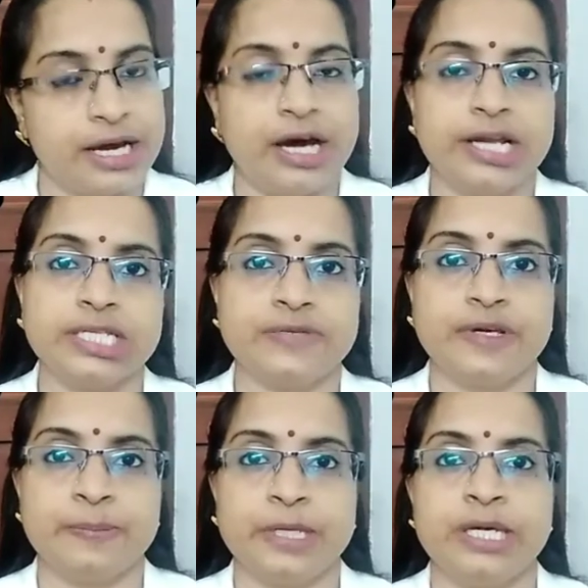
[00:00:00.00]

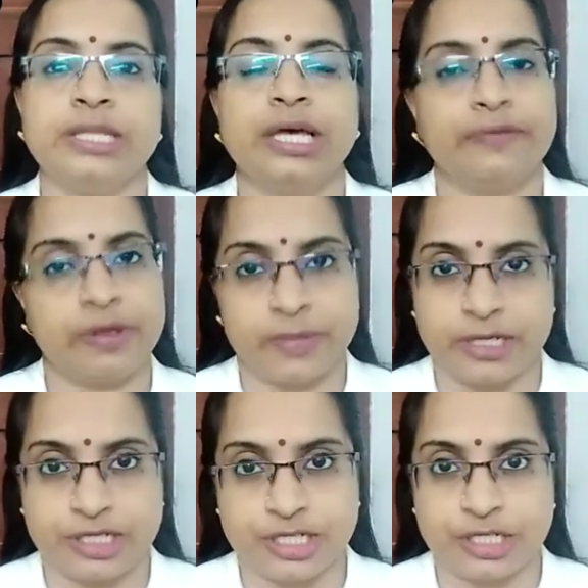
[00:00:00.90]
RSVP that we
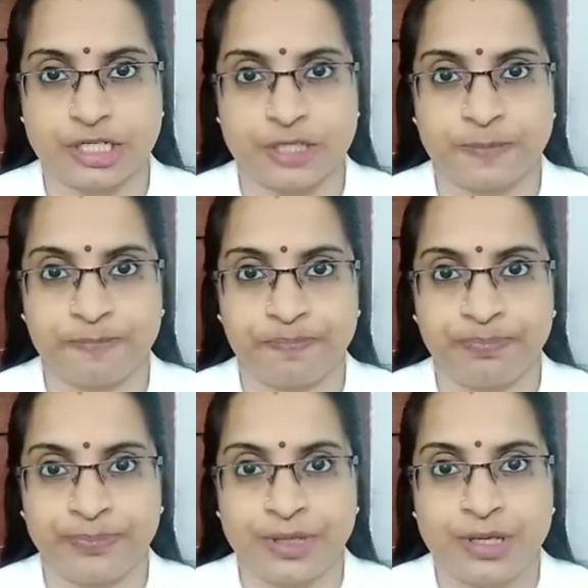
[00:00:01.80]
mentioned.
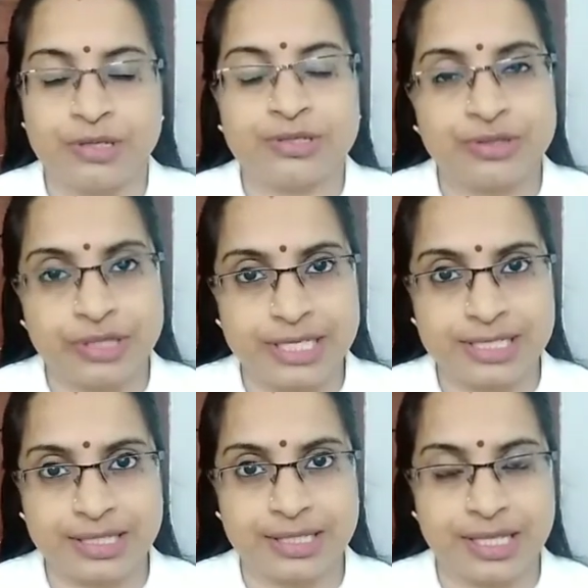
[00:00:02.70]
So these
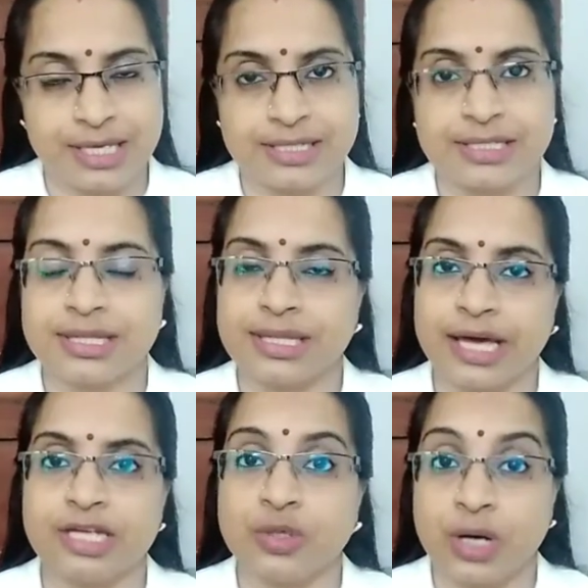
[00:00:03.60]
are things
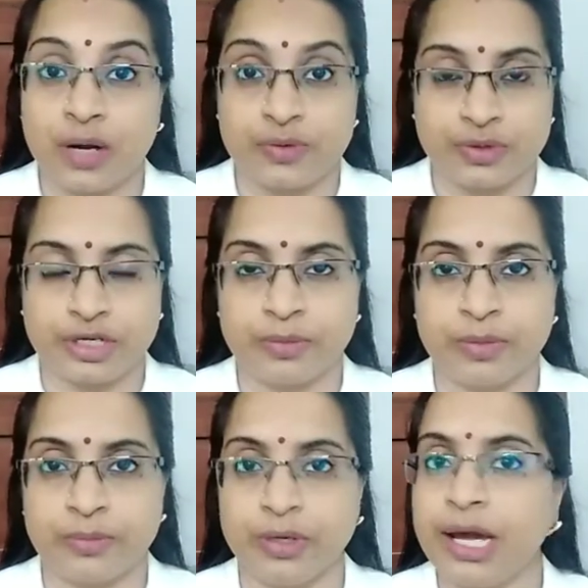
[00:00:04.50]
that you have to
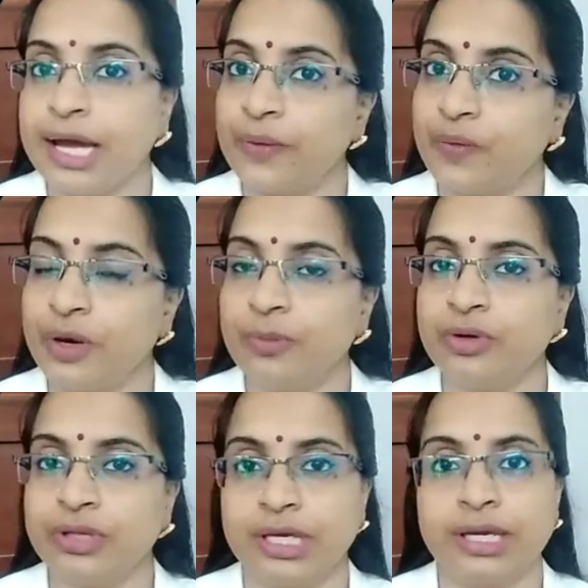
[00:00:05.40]
remember. And one more
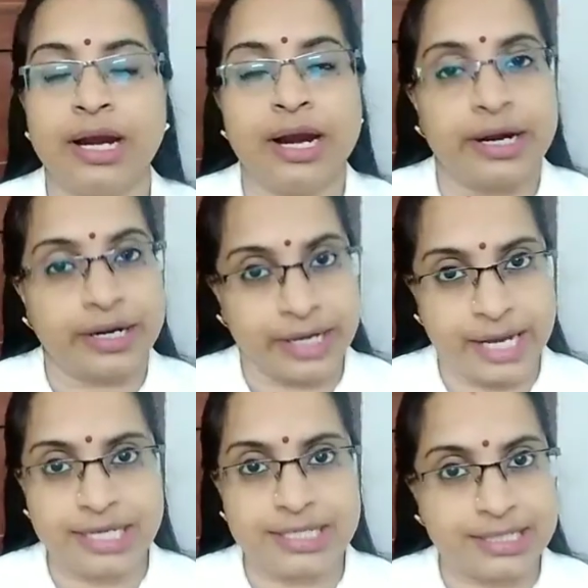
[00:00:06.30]
thing,
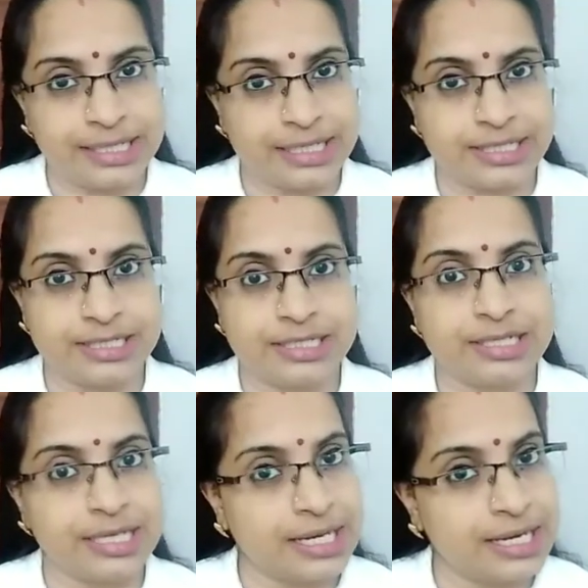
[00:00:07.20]
write the letter
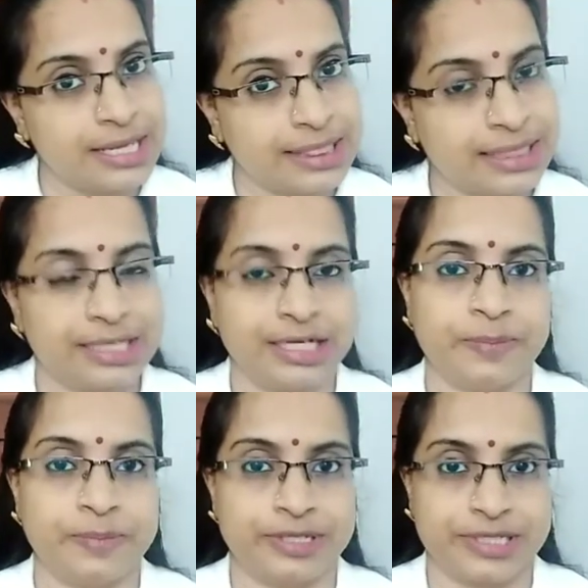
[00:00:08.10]
in third
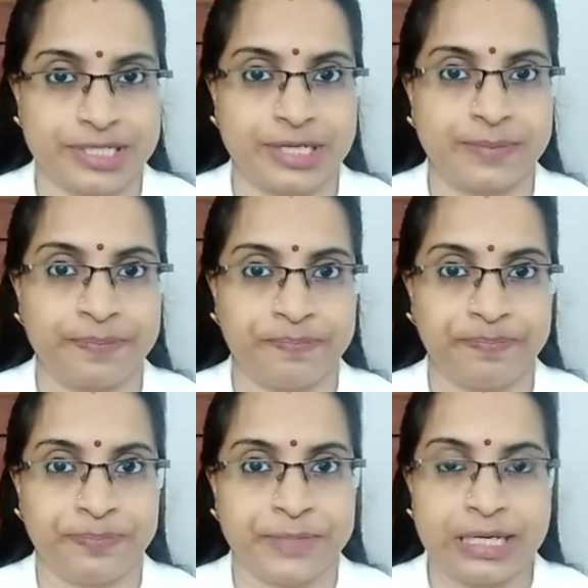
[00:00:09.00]
person.
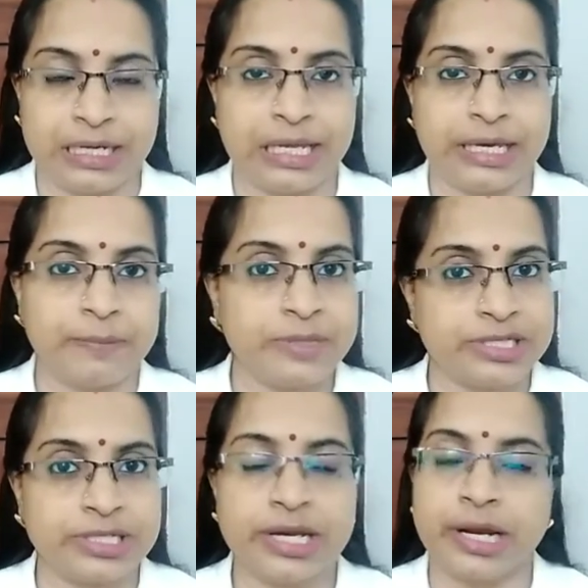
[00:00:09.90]
Like
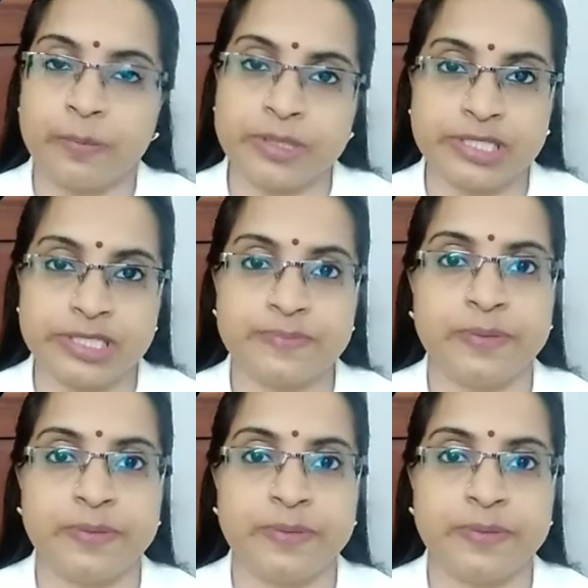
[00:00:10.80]
Mr. and Mrs.